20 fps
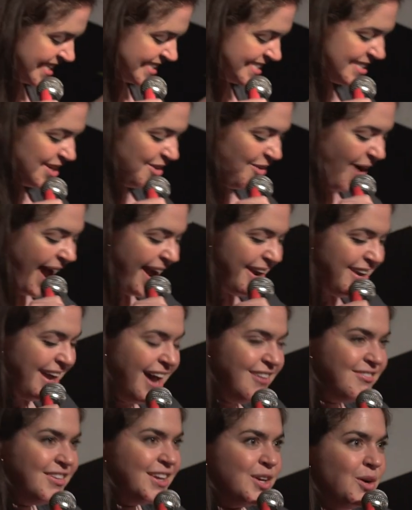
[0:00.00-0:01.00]
So I
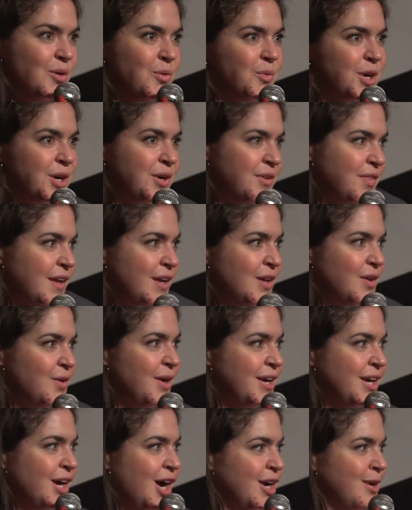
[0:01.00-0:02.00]
have like a weird thing
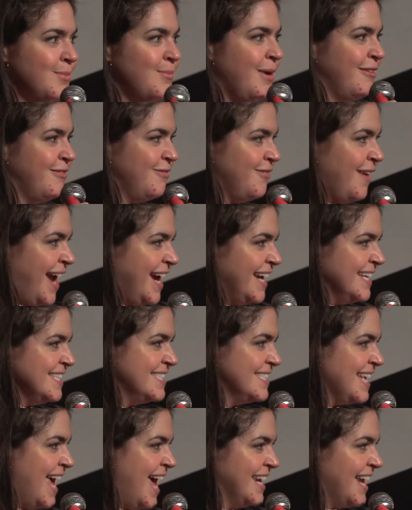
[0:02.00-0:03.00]
going on my
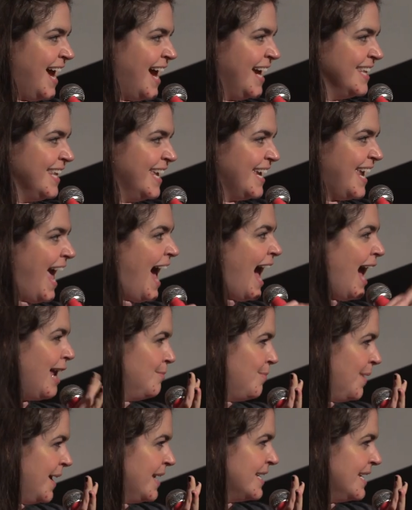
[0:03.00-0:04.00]
face, and I like
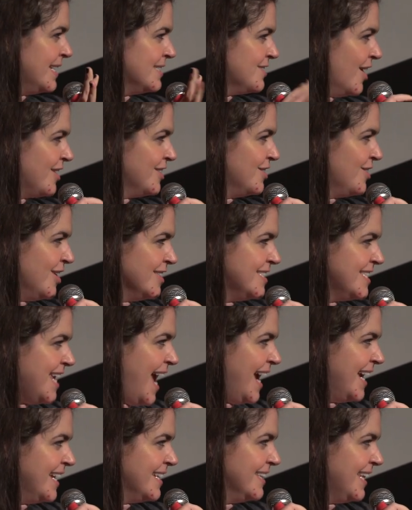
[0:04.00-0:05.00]
had Band-Aids on it all
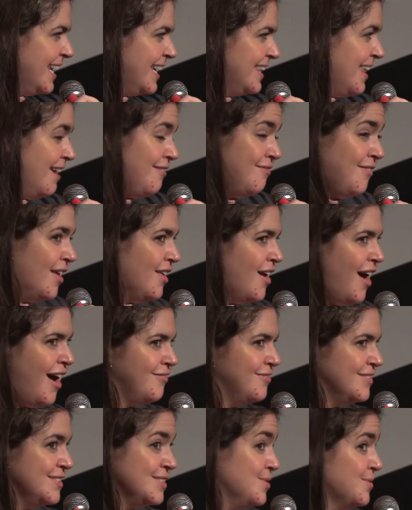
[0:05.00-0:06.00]
day, and like they fell
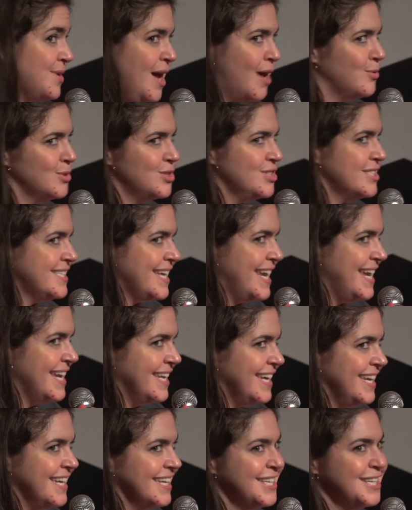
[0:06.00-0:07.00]
off, and so now we're just
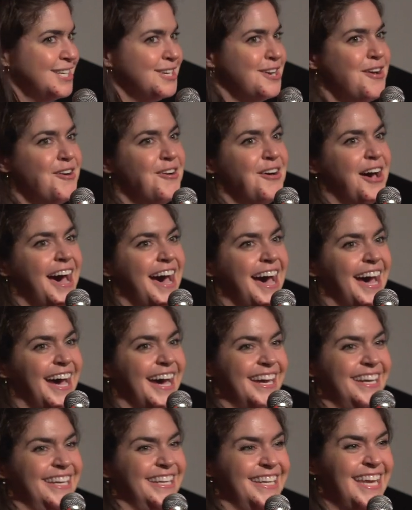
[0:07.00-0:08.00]
in it, you know?
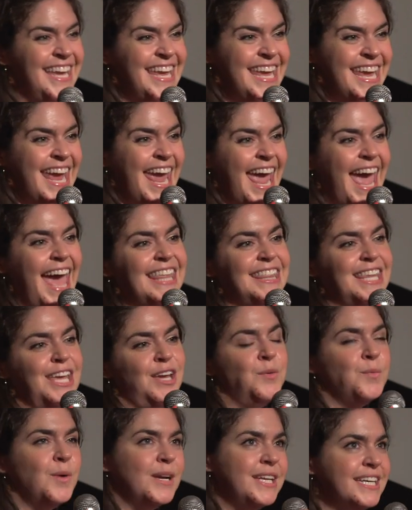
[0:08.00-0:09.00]
And
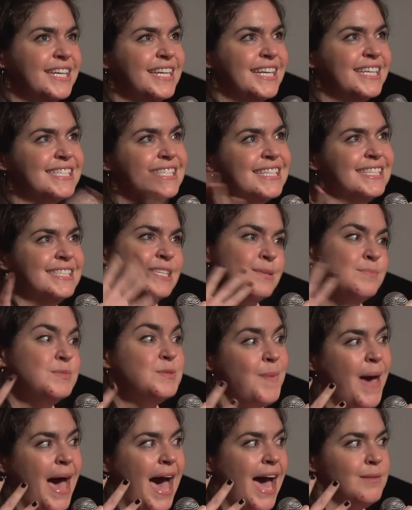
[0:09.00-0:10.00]
like what it is, it
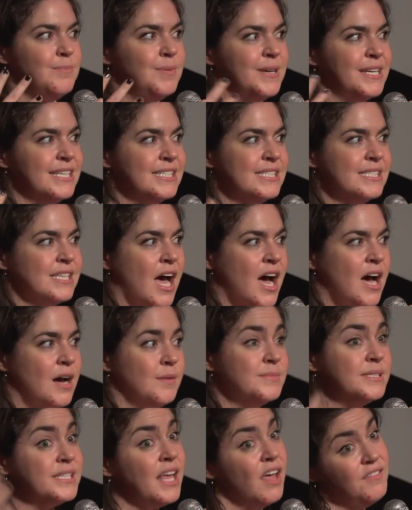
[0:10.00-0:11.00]
seems bad, but it's
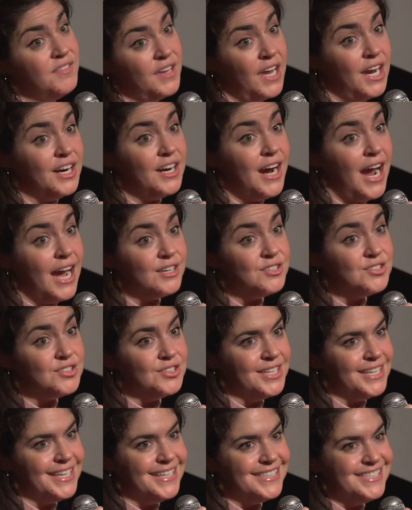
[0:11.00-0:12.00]
self-care
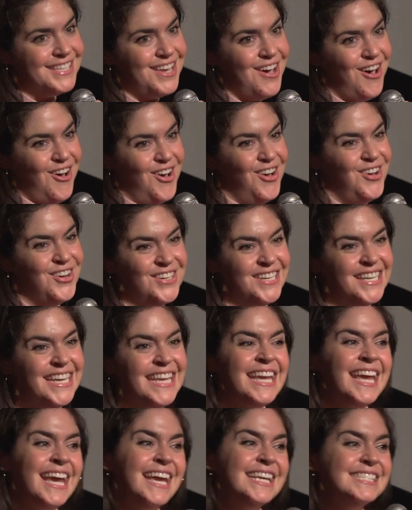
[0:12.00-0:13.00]
actually. So
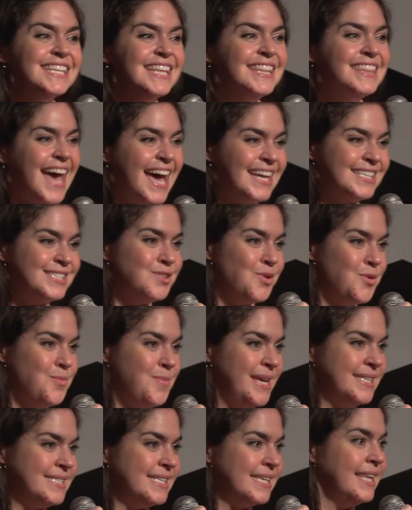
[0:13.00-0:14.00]
isn't that so
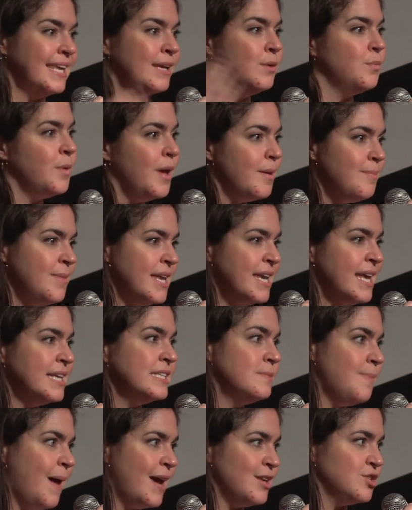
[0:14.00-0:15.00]
amazing? Like women
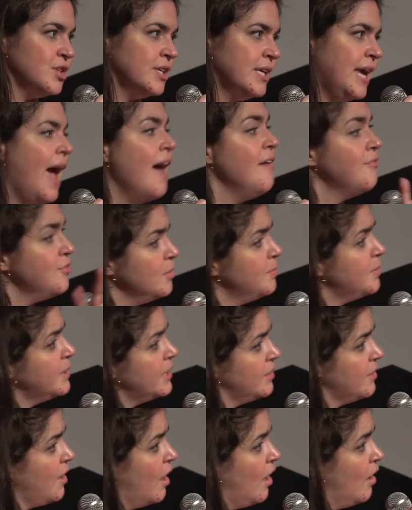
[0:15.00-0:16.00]
especially,
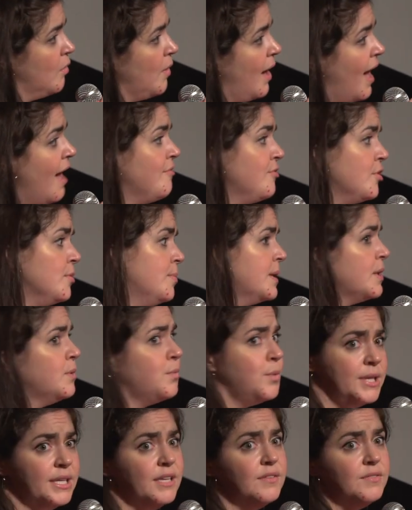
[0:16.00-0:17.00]
everybody,
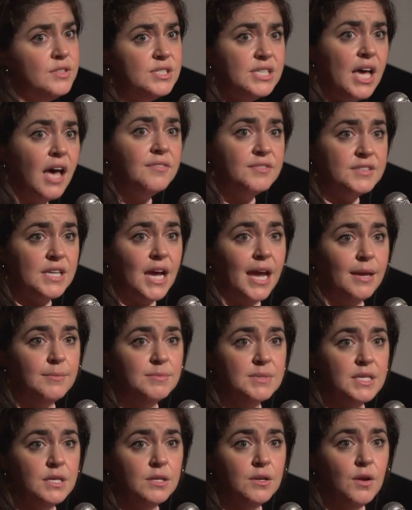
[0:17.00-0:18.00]
we live in tough
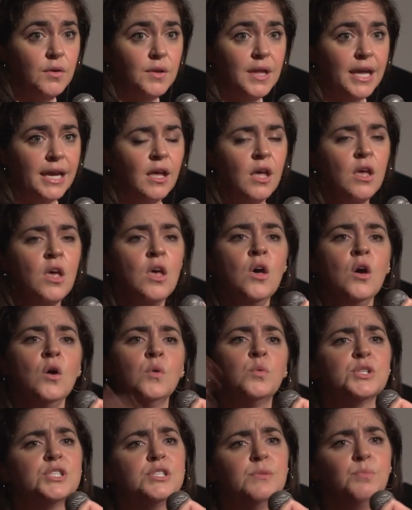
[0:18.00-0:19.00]
times, you know? Like
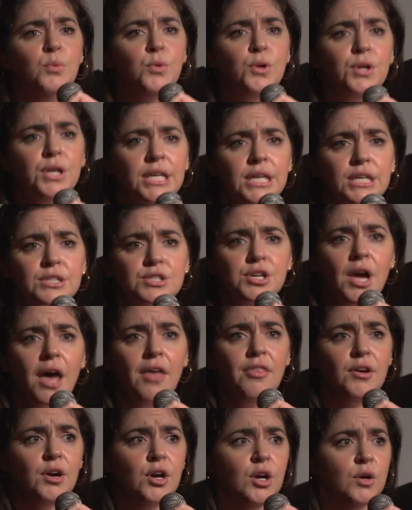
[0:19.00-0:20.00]
we're supporting each
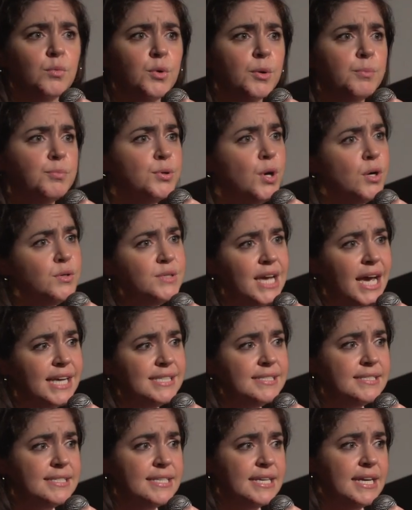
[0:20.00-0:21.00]
other, we're
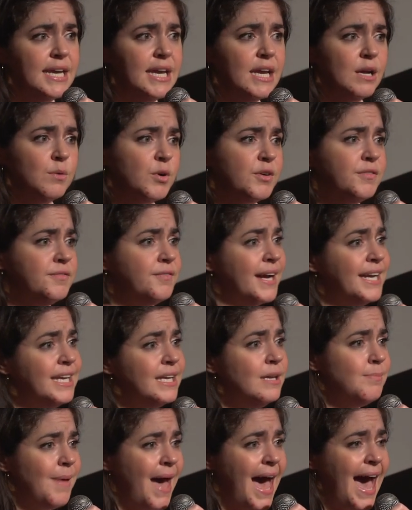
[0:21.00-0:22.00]
protesting, we're
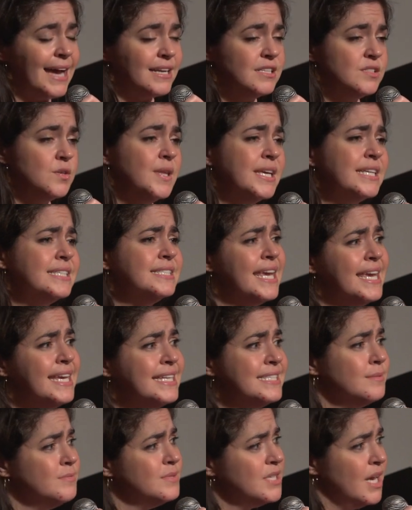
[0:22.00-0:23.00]
fighting back. So like
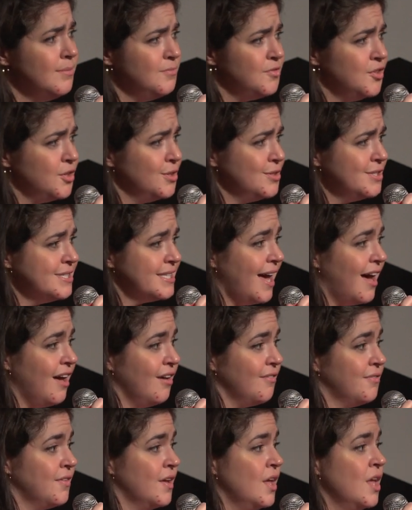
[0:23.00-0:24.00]
take some time for
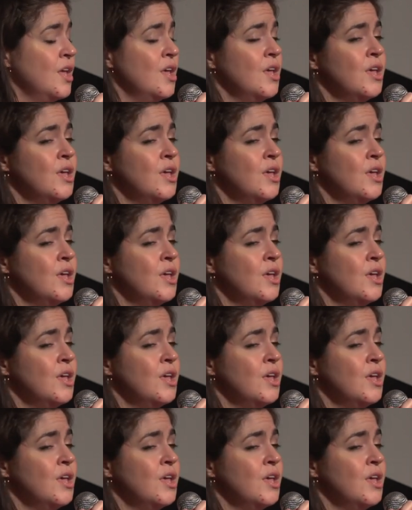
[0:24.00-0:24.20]
yourself.